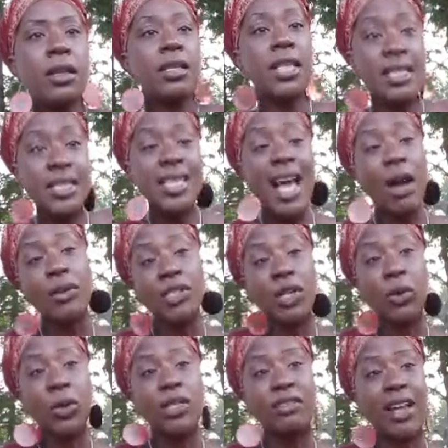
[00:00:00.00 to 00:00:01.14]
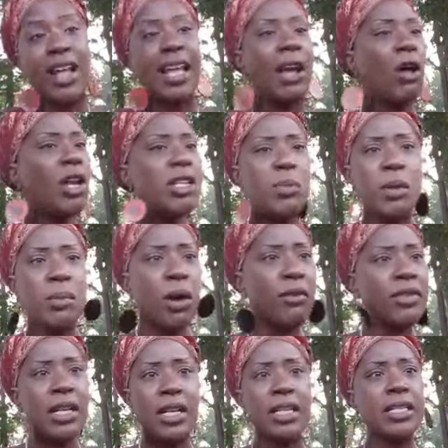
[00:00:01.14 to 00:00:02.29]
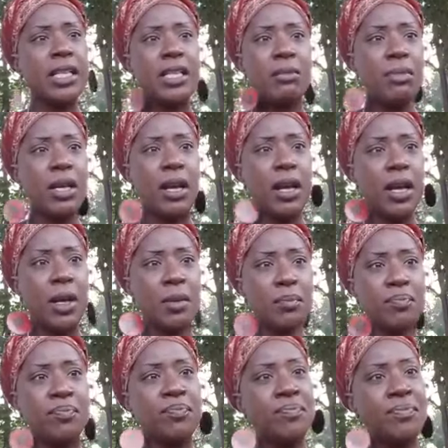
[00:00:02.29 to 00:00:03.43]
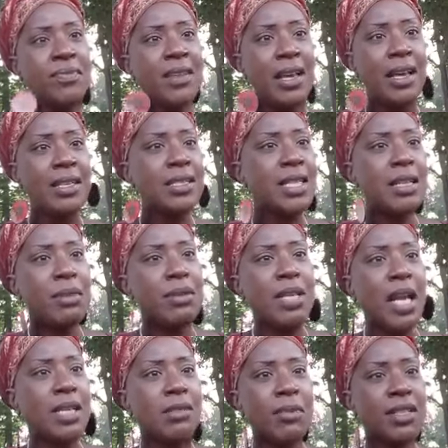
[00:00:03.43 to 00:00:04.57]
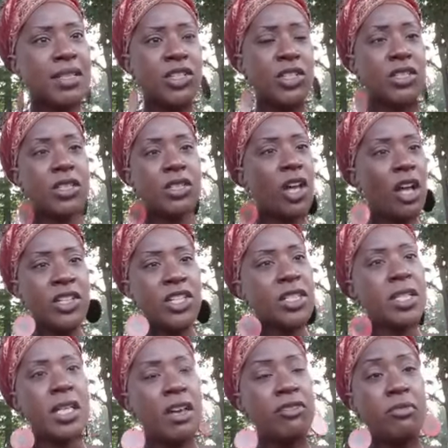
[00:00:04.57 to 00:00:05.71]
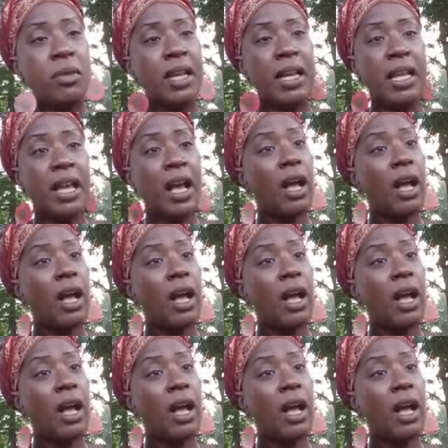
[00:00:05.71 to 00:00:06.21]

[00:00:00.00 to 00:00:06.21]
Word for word: This is how it's going to validate. All these people all of a sudden sending me um sending me text messages. Y'all just love me.